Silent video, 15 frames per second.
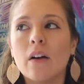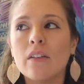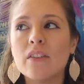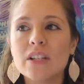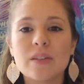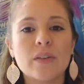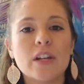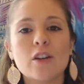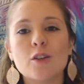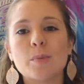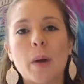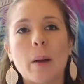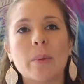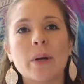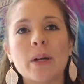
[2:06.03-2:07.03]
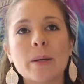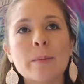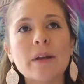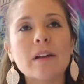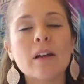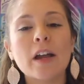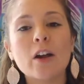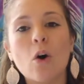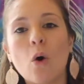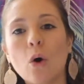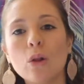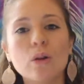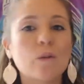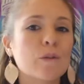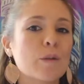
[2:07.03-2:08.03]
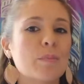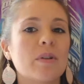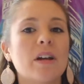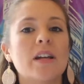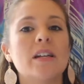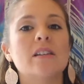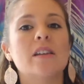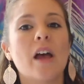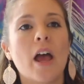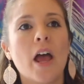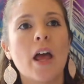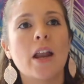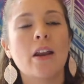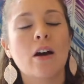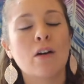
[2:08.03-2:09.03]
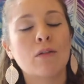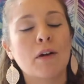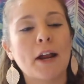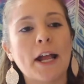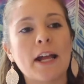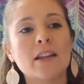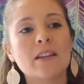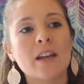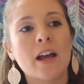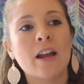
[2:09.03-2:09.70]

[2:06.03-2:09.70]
This video is probably going to be like all over the place and a rant,